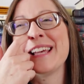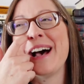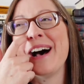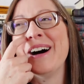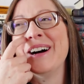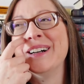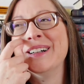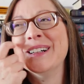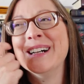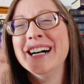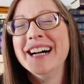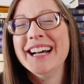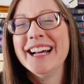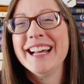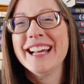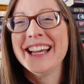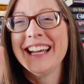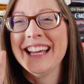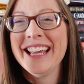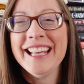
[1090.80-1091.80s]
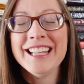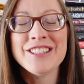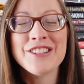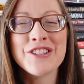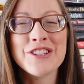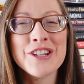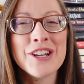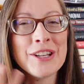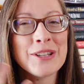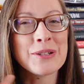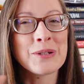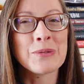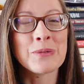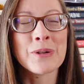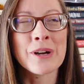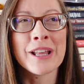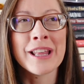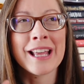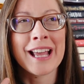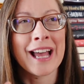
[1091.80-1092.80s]
so it's just
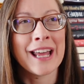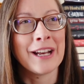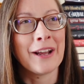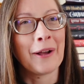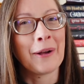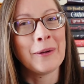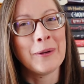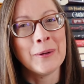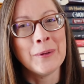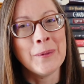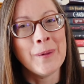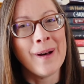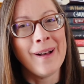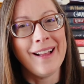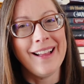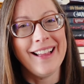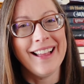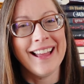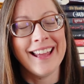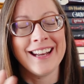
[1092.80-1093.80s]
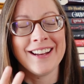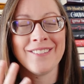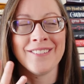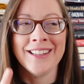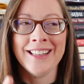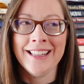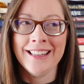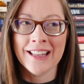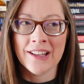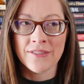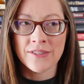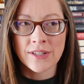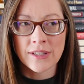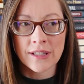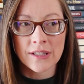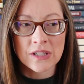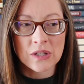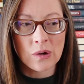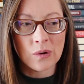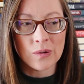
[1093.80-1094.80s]
really kind of cool and I really
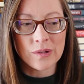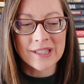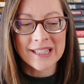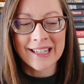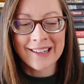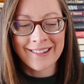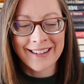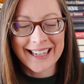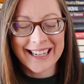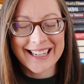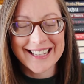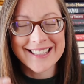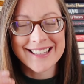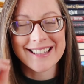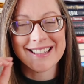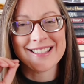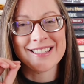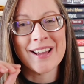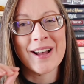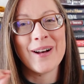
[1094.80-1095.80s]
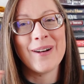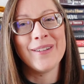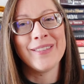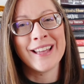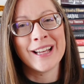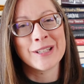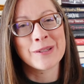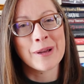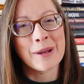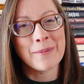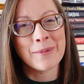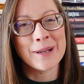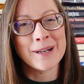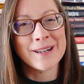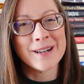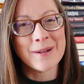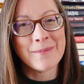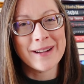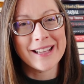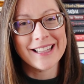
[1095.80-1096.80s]
loved this whole series, so that's why I put
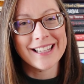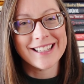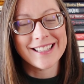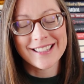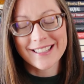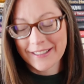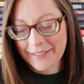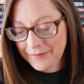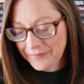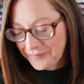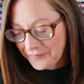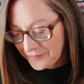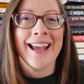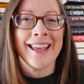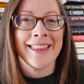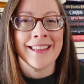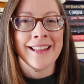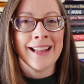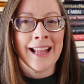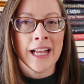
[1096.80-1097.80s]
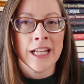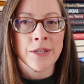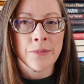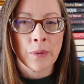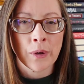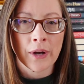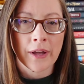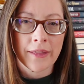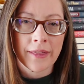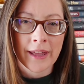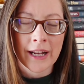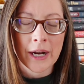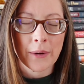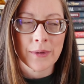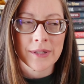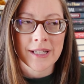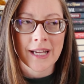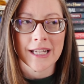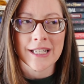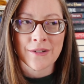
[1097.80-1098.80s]
it on my list. And the last book that I
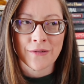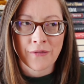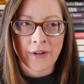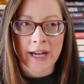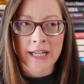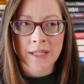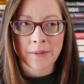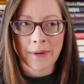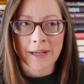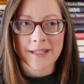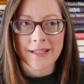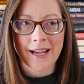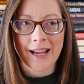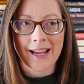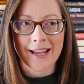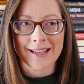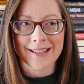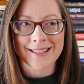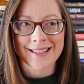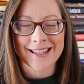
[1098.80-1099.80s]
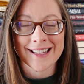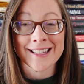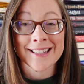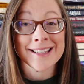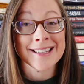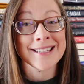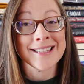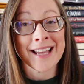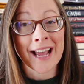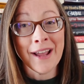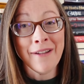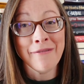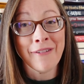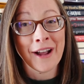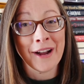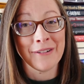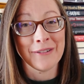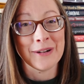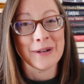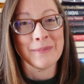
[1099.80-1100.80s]
would say defines my taste is a
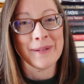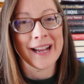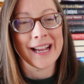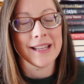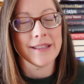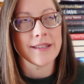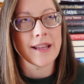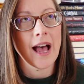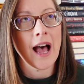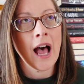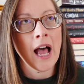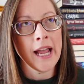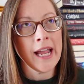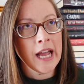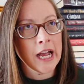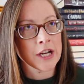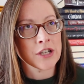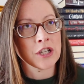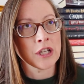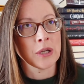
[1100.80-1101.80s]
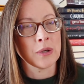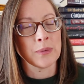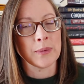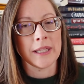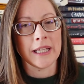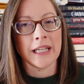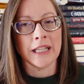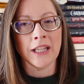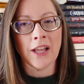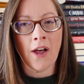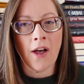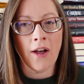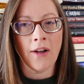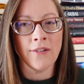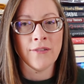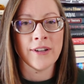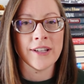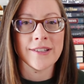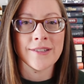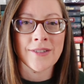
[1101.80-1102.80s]
sci-fi romance. I actually really
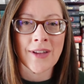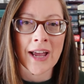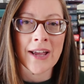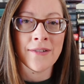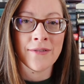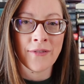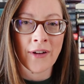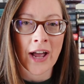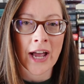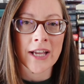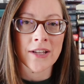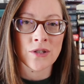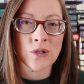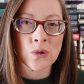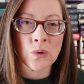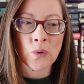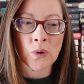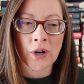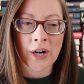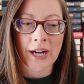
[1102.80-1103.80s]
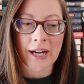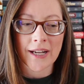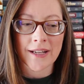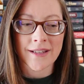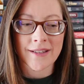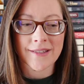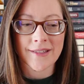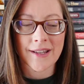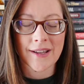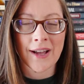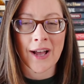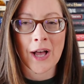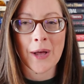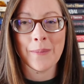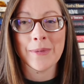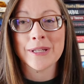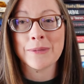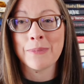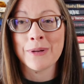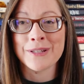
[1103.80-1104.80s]
love sci-fi stories,
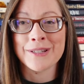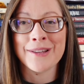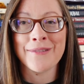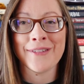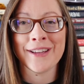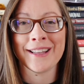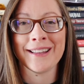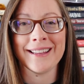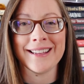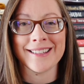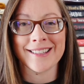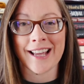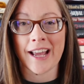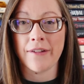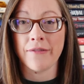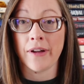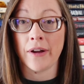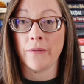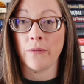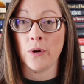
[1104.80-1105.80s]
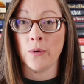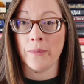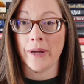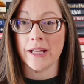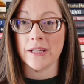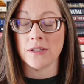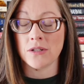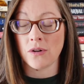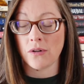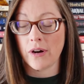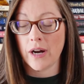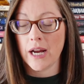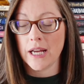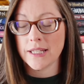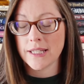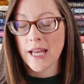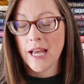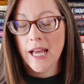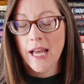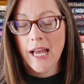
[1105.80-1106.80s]
um, specifically sci-fi romance
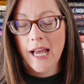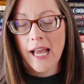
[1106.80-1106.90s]
stories.